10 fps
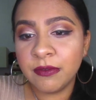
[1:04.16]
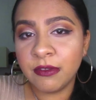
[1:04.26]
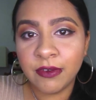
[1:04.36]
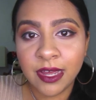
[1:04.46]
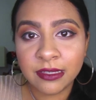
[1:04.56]
of
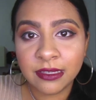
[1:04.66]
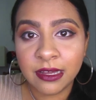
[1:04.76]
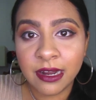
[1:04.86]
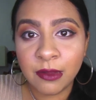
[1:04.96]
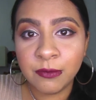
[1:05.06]
the fact
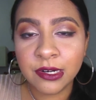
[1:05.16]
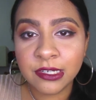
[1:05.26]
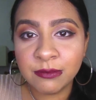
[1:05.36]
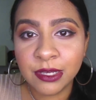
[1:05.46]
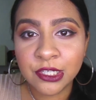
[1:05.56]
that I
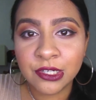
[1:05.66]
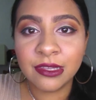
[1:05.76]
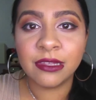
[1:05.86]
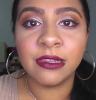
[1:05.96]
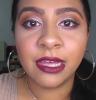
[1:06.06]
wanted to make
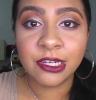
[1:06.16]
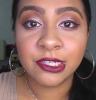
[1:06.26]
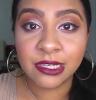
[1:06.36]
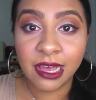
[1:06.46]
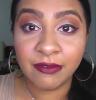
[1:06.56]
sure that the
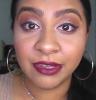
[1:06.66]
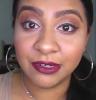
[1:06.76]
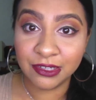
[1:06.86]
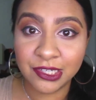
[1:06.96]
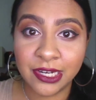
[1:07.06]
lashes have a
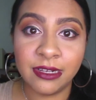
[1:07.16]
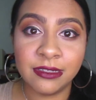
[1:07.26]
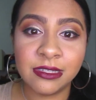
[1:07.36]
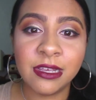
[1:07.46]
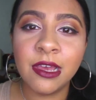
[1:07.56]
good
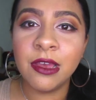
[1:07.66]
chance.